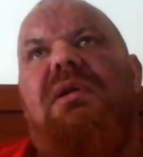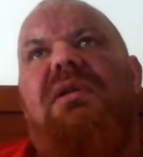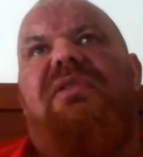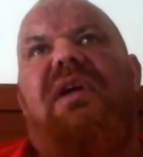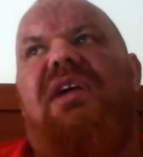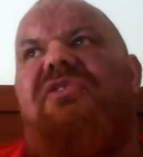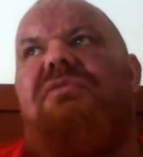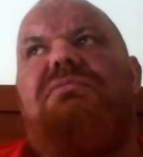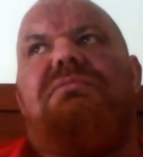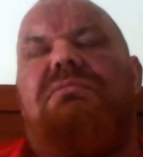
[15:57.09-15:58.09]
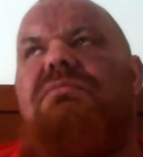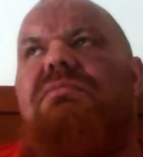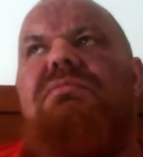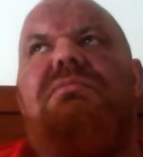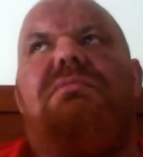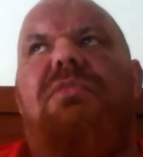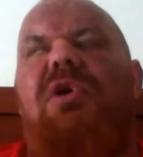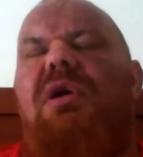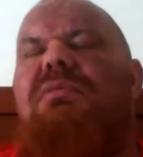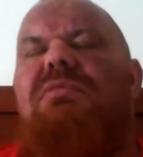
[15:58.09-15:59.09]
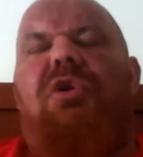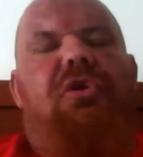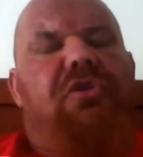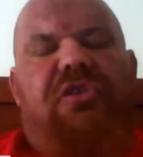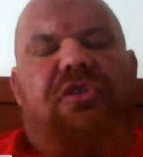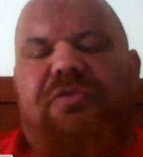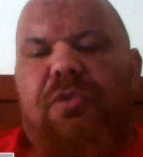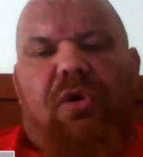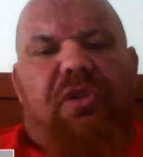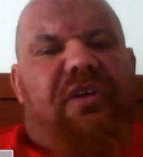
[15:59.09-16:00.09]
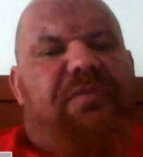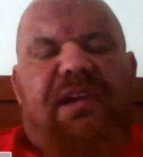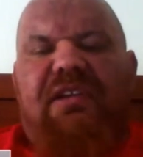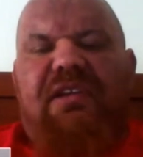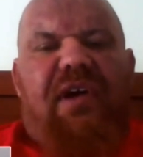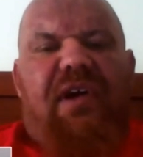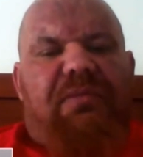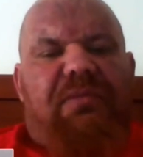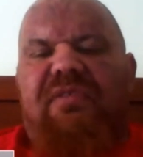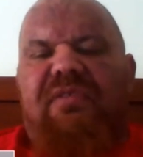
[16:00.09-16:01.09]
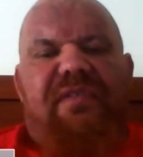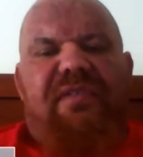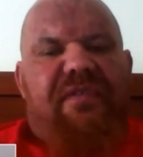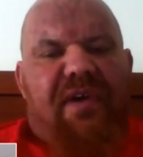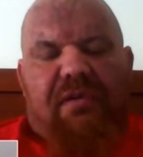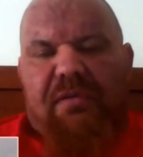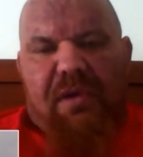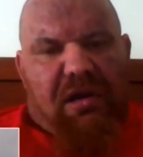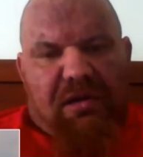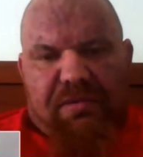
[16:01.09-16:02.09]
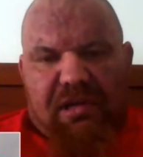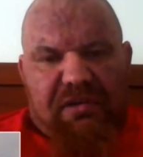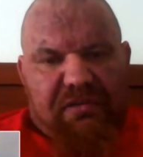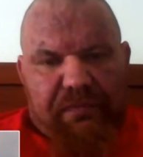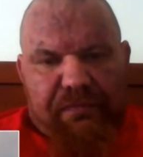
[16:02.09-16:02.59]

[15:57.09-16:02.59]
There's hundreds more that have been developed and have never found a marketplace.